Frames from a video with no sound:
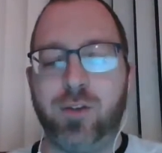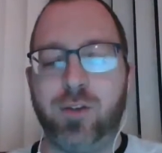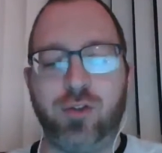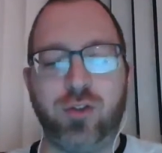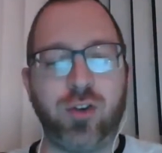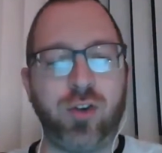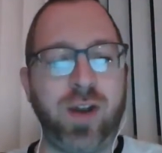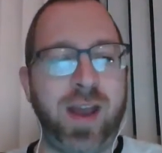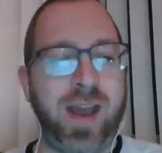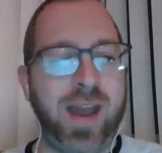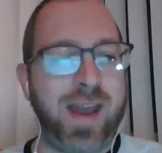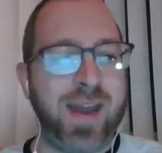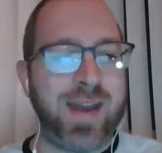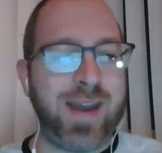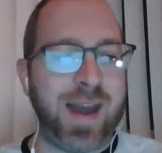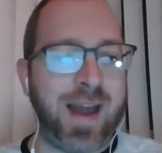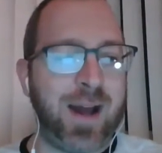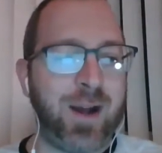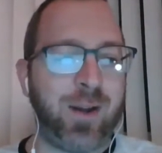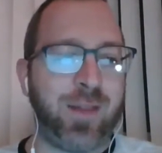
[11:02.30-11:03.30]
Get your head
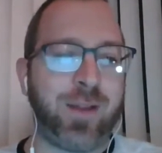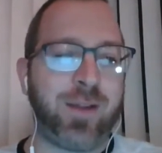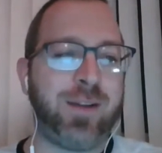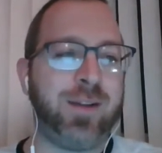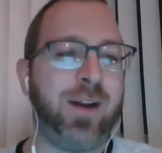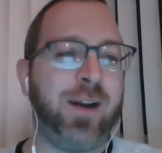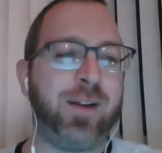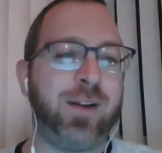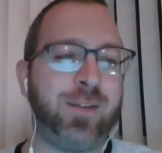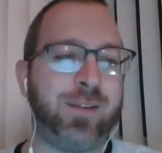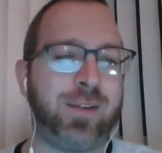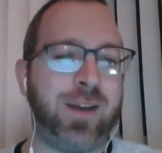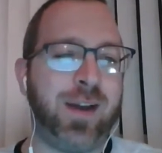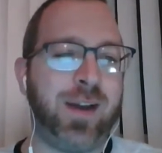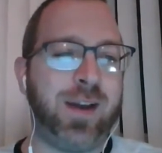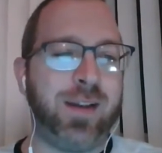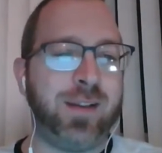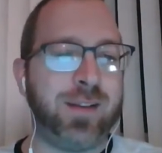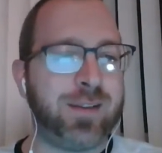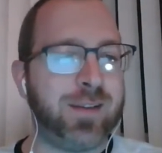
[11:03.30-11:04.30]
out of the gutters,
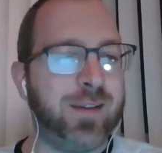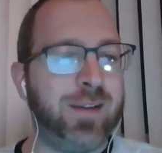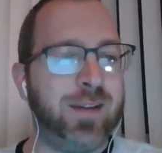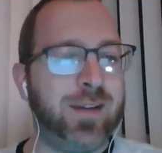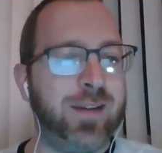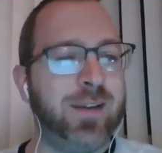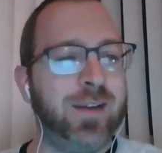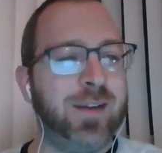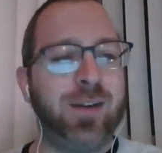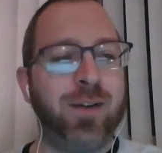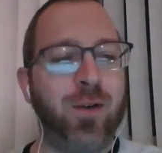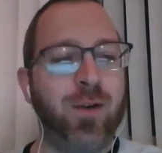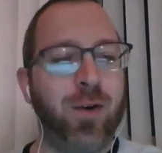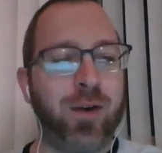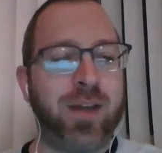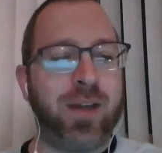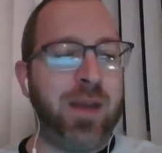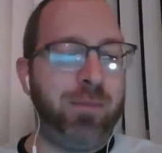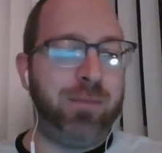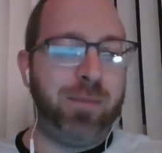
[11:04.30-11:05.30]
guys. Or
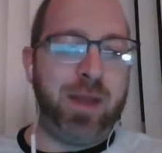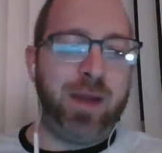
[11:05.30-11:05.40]
keep him